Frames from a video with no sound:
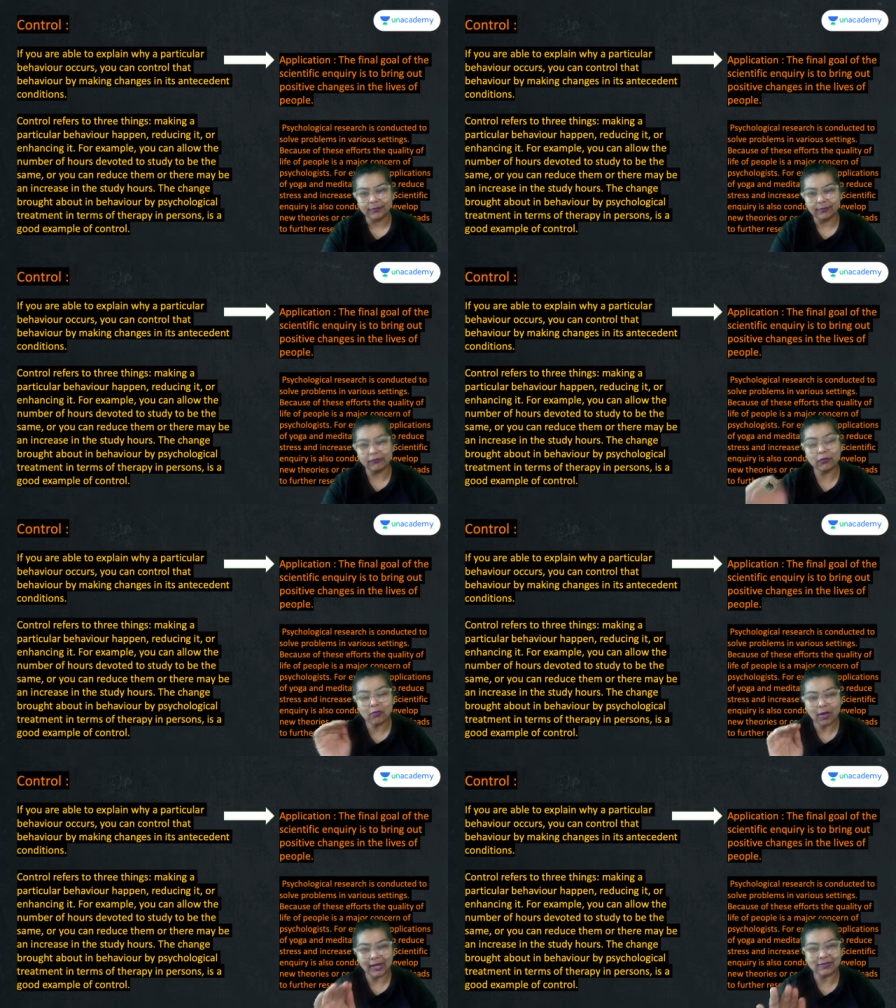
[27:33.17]

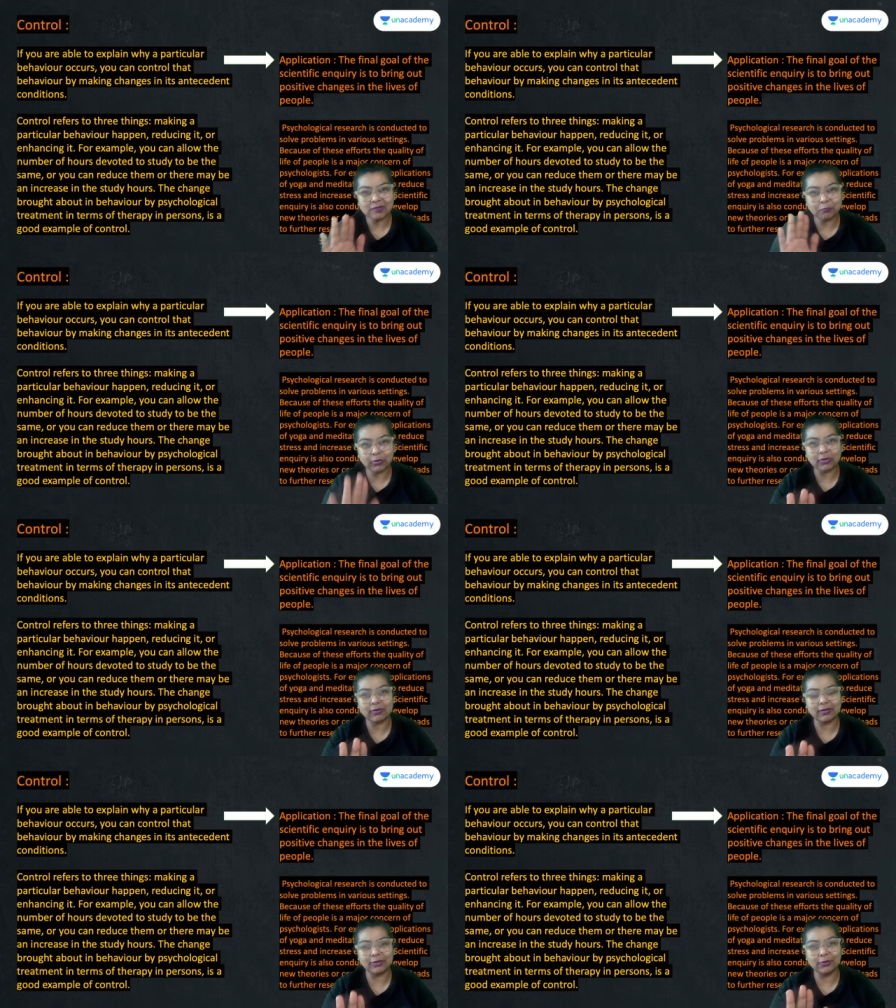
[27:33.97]
So I just put
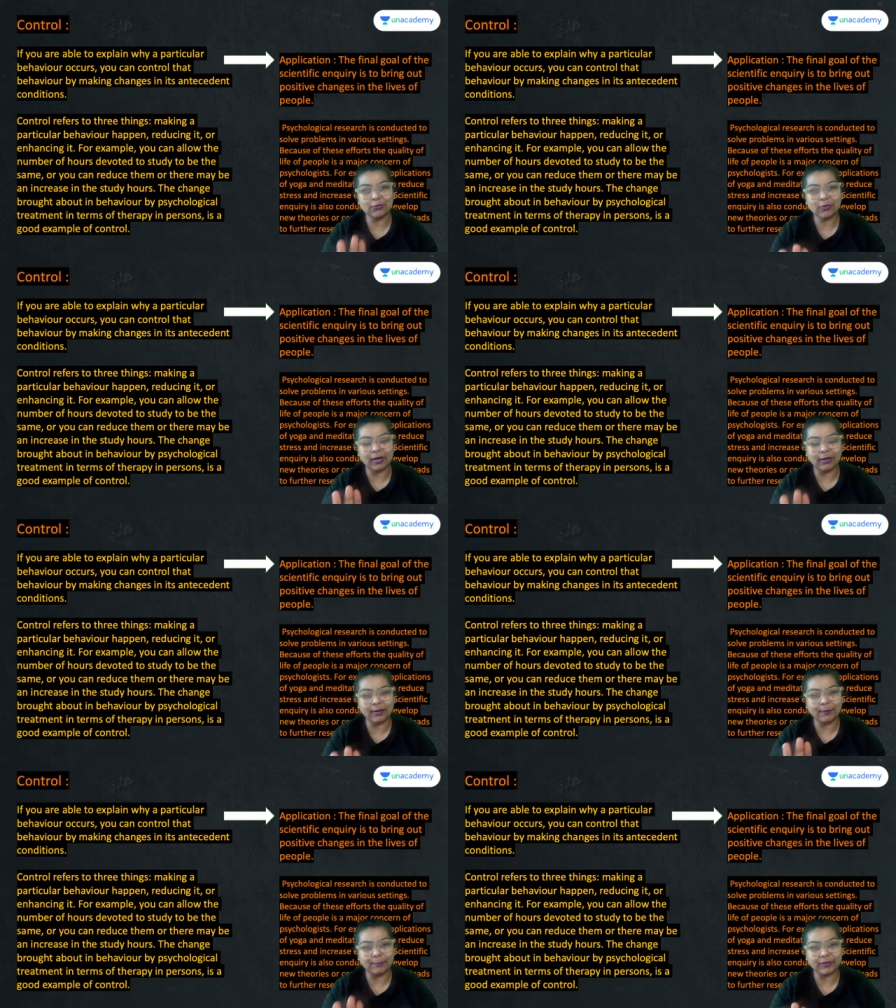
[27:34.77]

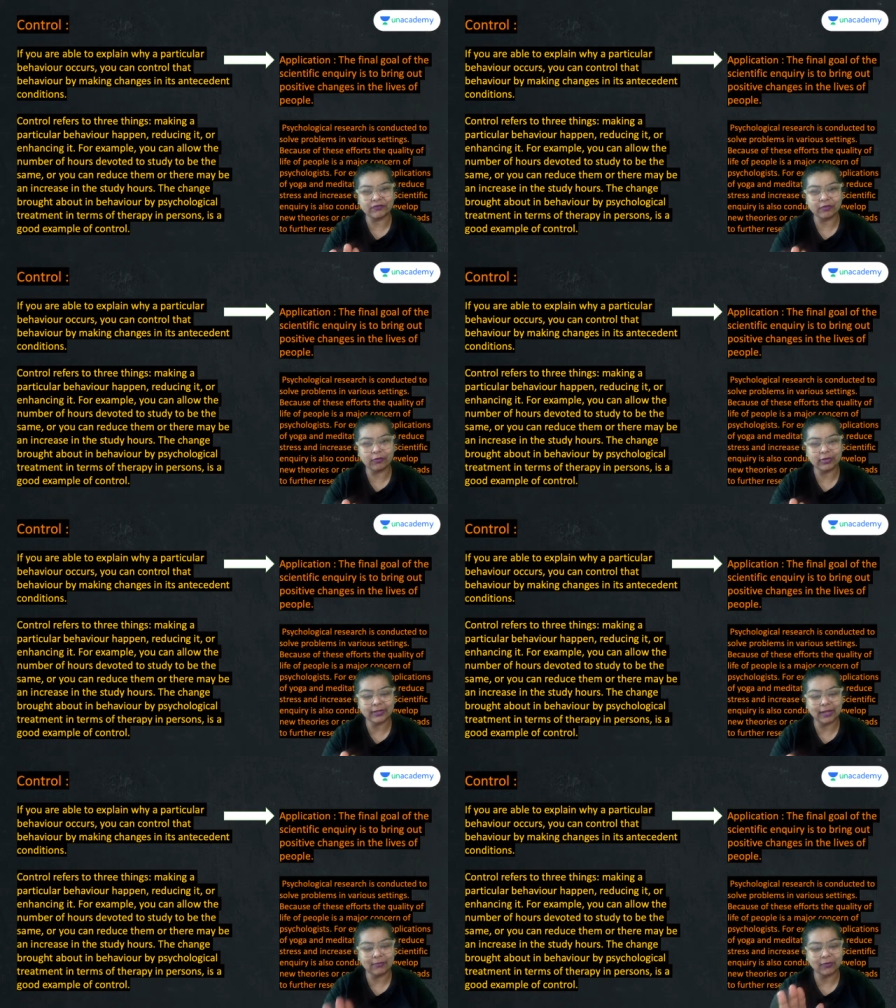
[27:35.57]
a picture on the
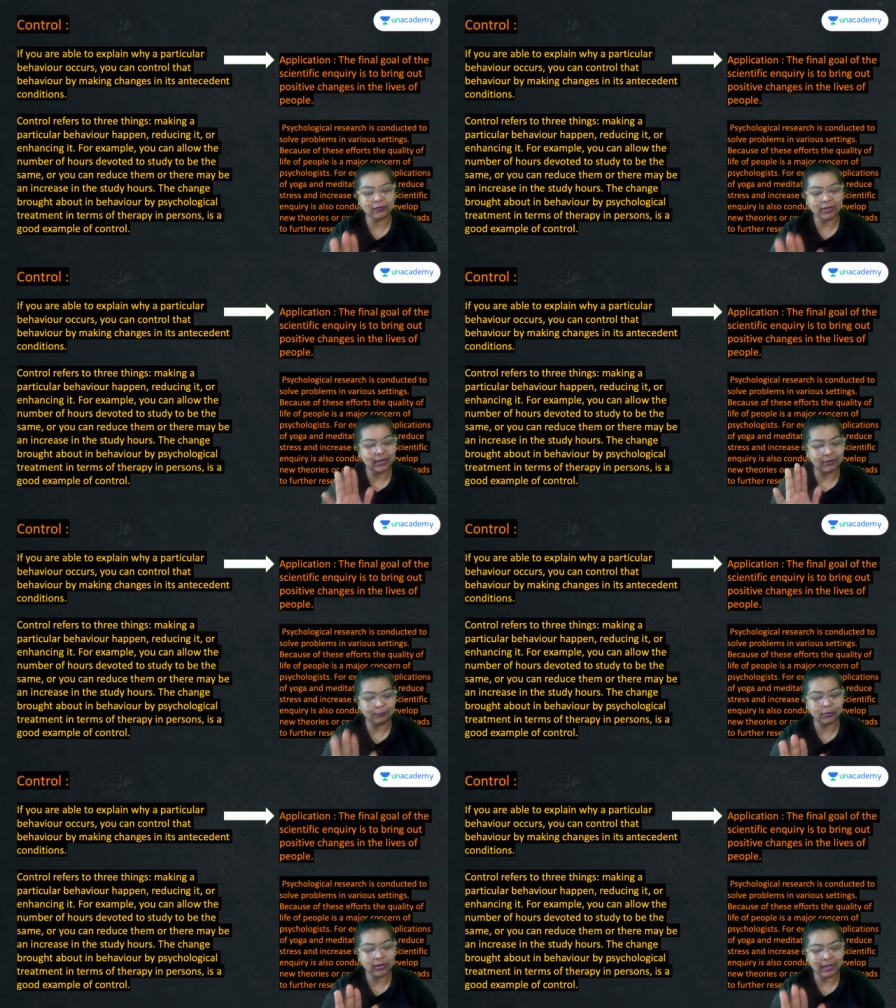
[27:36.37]
camera, so that I
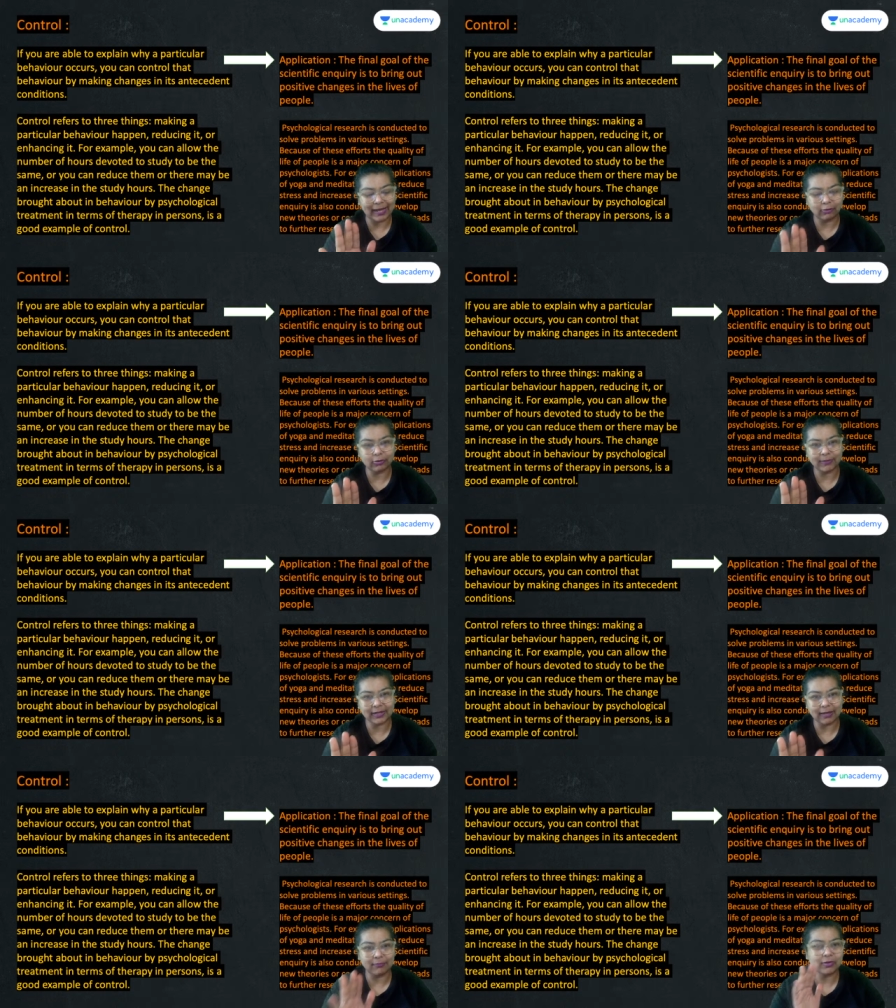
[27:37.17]
put a hand on my
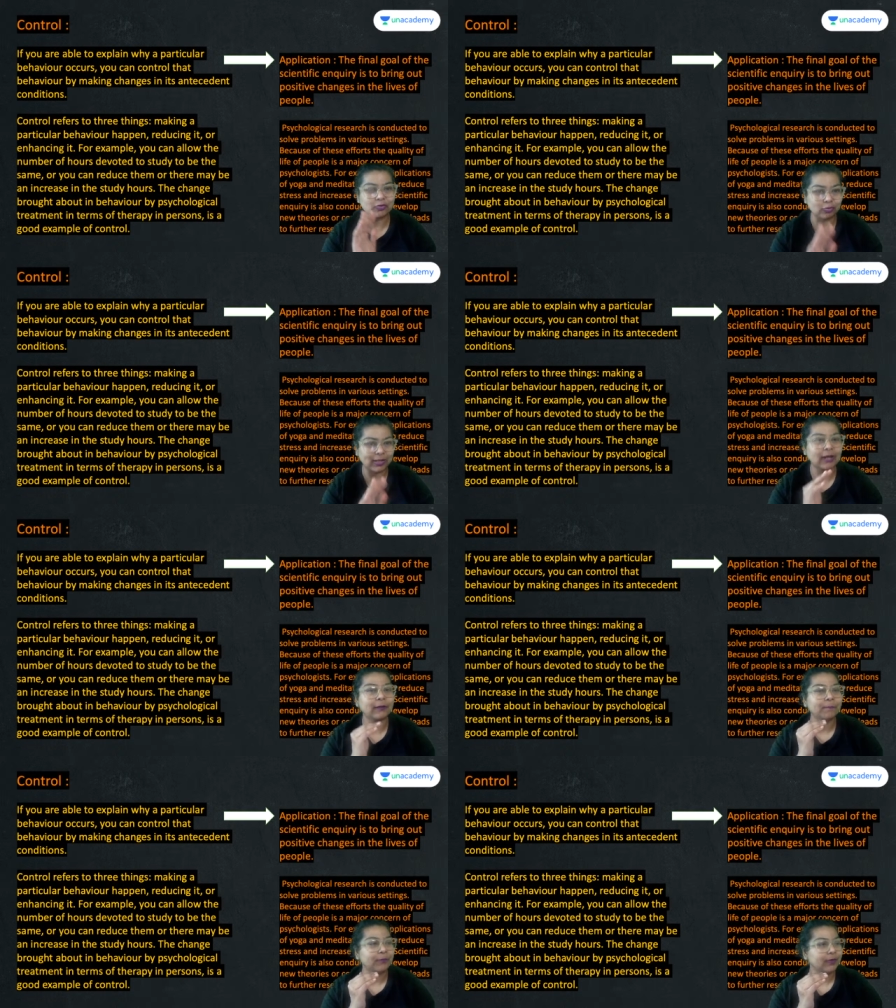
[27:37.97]
camera so that
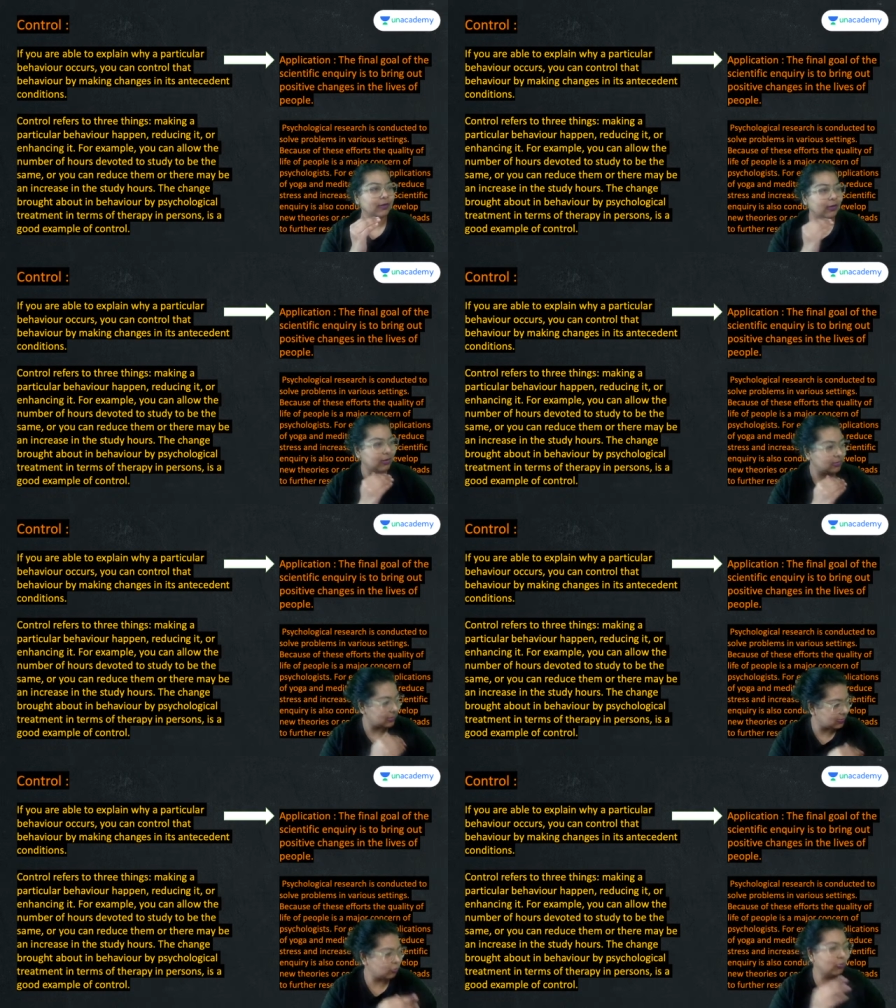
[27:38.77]

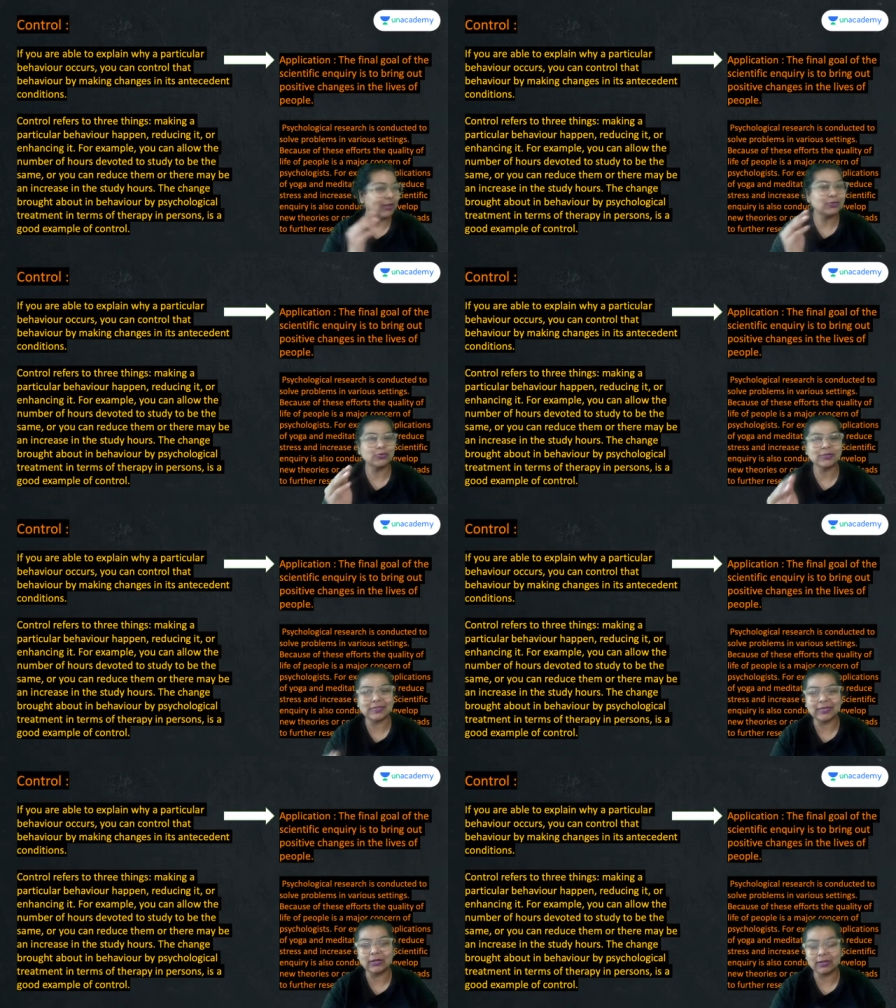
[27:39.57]
you guys don't
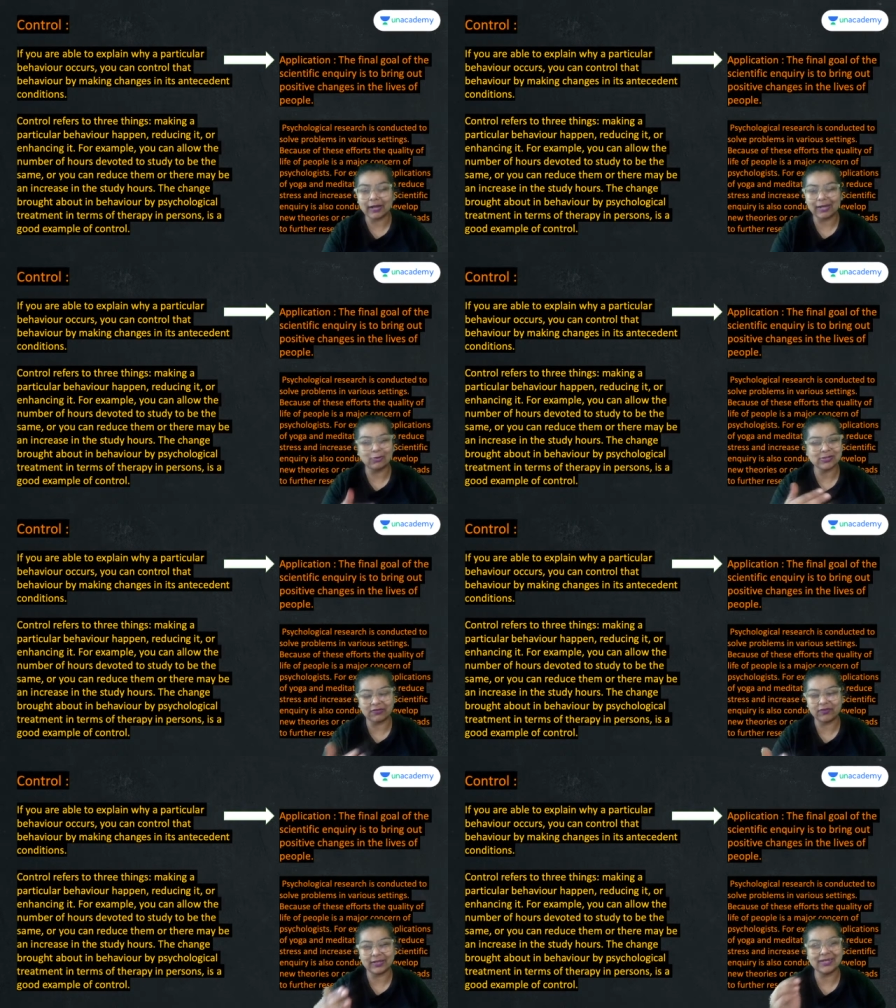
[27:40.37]
see her crying or
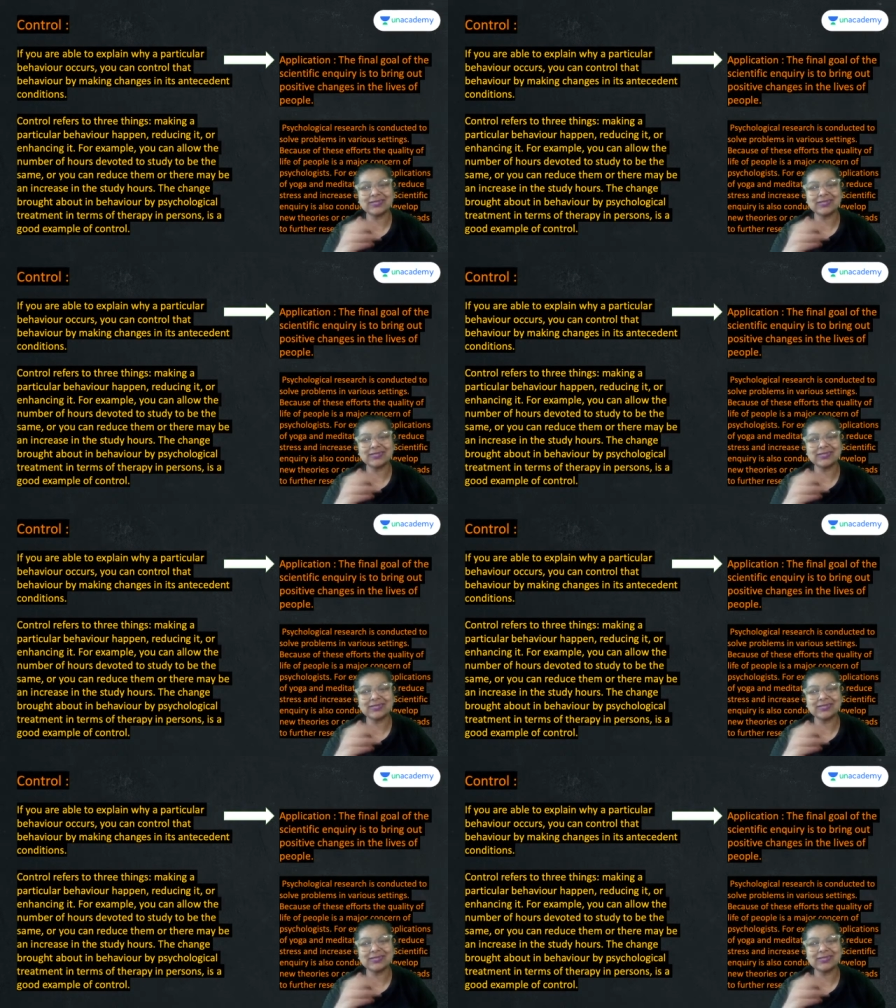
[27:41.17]
stuff like that.